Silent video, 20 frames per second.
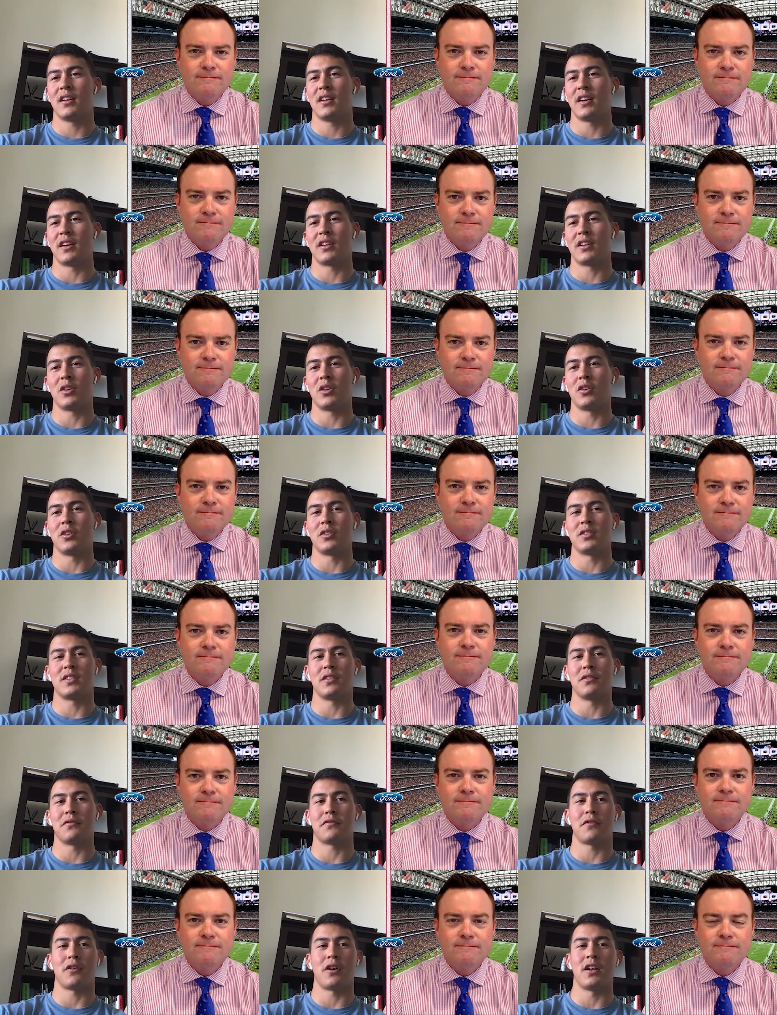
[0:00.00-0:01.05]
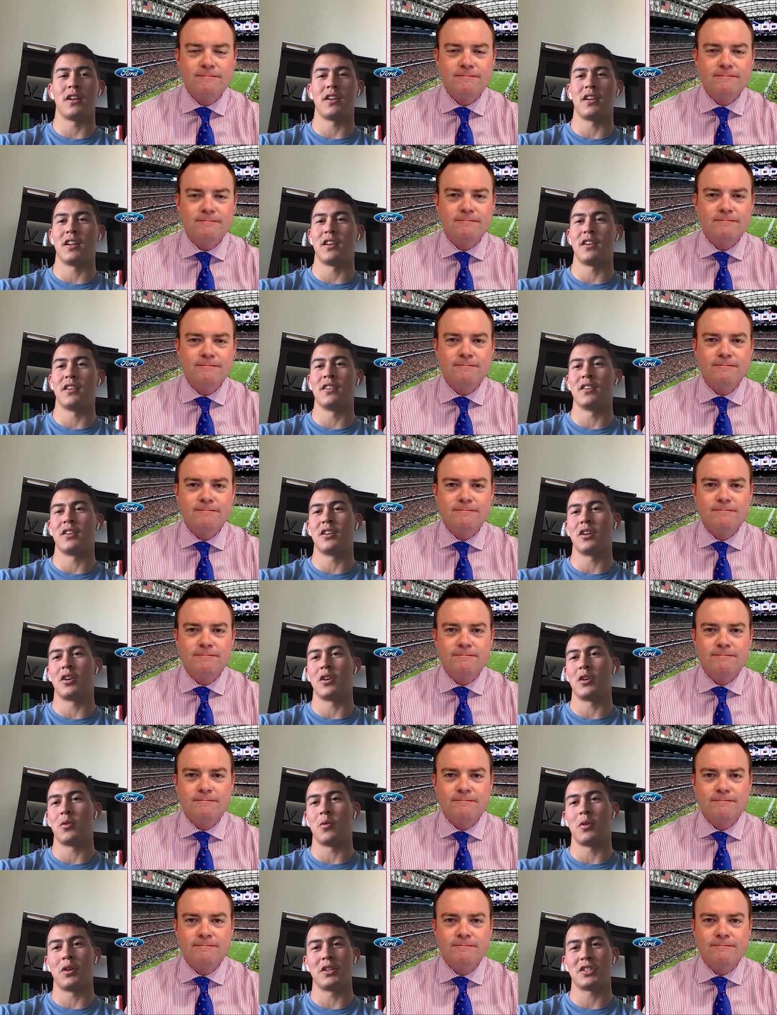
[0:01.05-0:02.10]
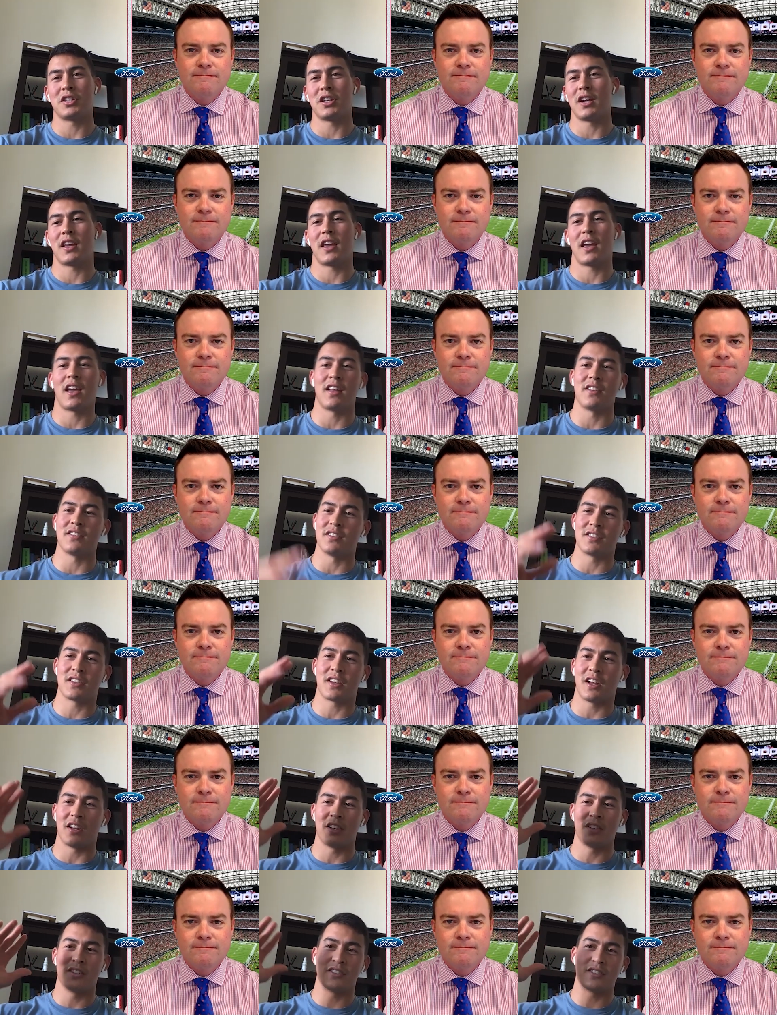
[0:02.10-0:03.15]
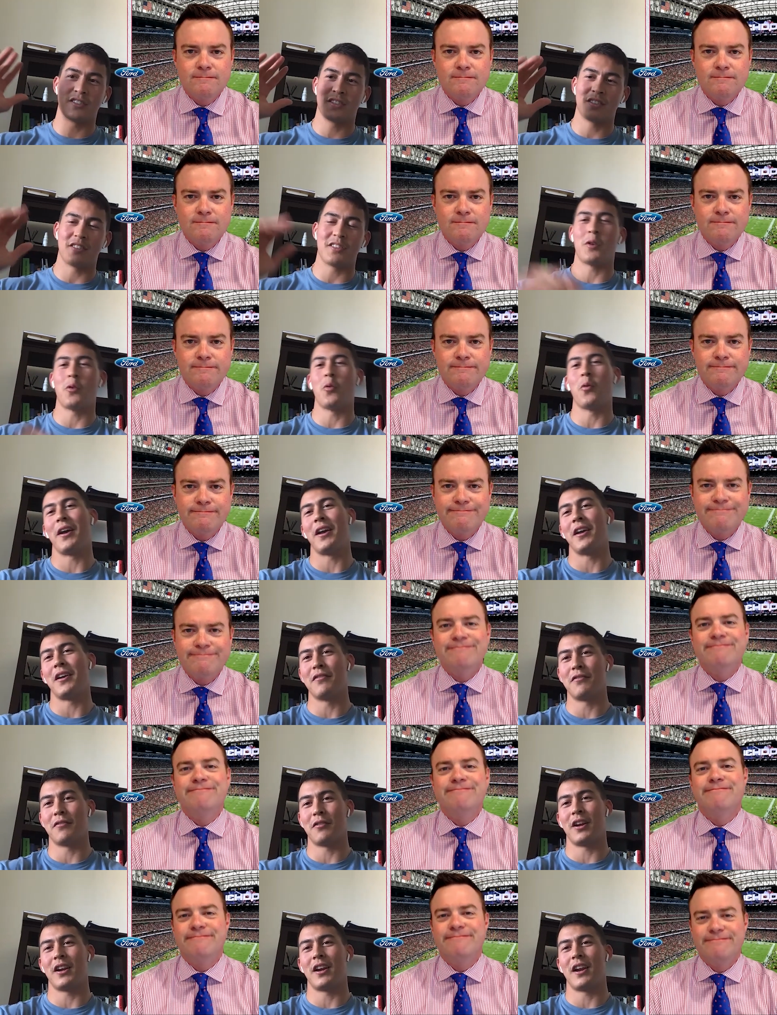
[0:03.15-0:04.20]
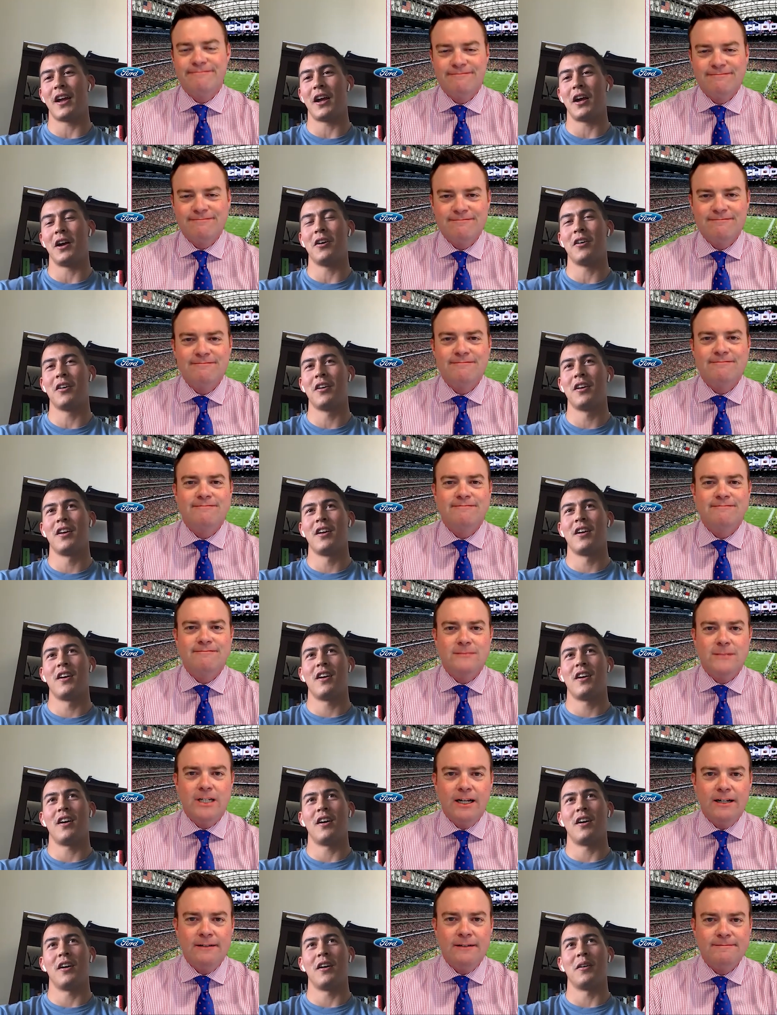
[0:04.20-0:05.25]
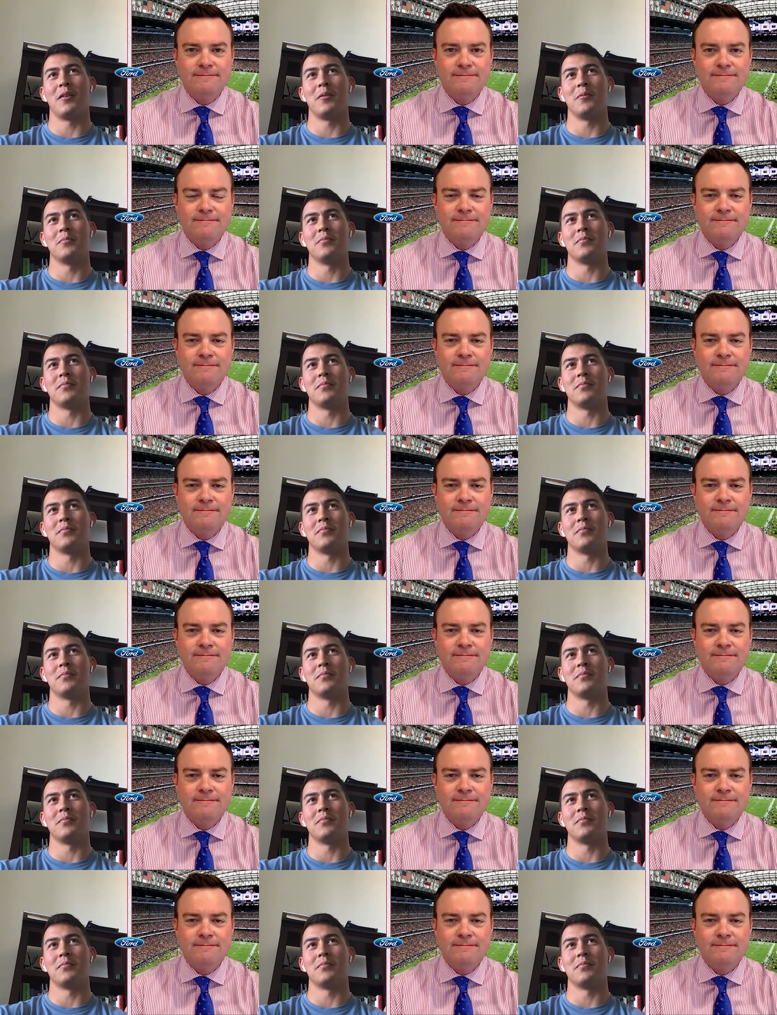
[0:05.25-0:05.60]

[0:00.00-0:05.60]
Speaker 1: Like, you know, you see a friend and, you know, you don't want to shake hands. It's kind of just a wave right now. Yeah.